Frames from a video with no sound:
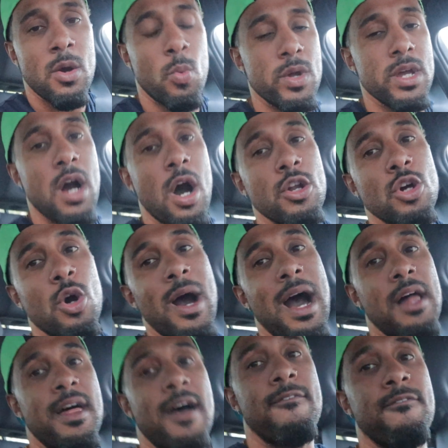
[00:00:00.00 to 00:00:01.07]
We all know
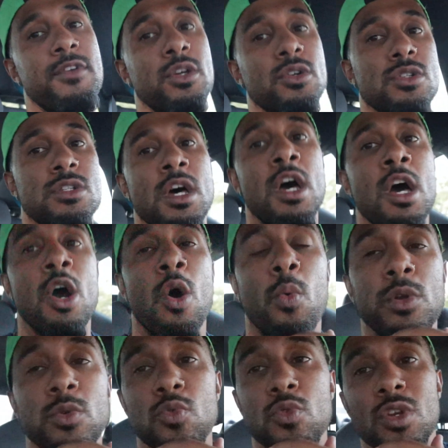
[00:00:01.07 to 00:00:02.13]
how that feels.
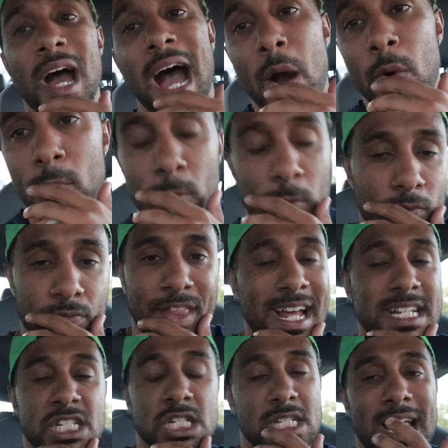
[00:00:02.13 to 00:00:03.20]

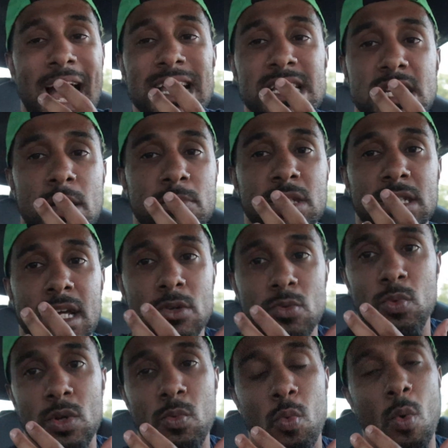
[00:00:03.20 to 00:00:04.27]
That's just not something that
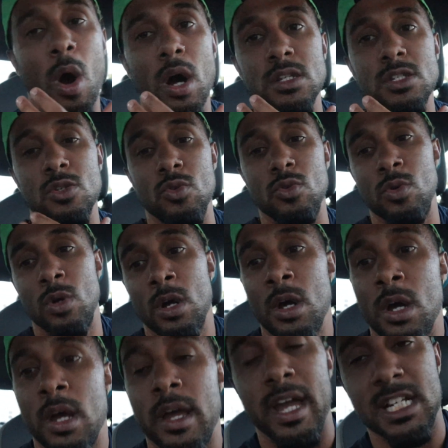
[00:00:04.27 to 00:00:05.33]
we want to
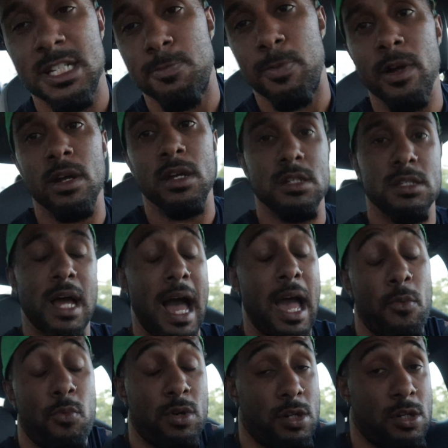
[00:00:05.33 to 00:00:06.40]
experience. I
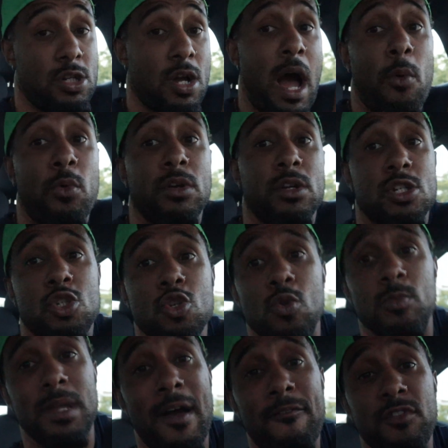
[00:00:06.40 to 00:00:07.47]
wouldn't
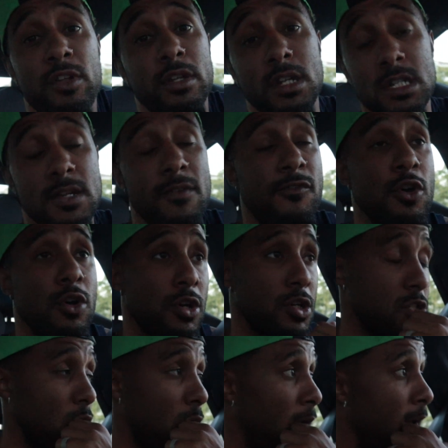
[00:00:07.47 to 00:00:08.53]
assume that feeling doesn't feel good.
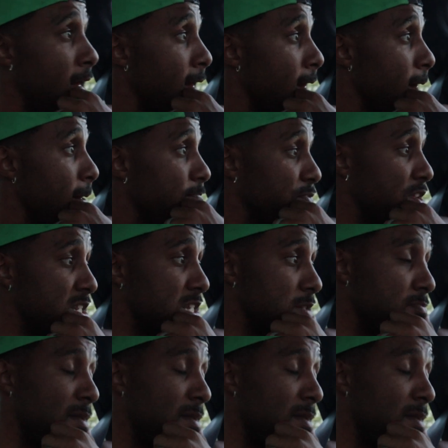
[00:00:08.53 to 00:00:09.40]
So this is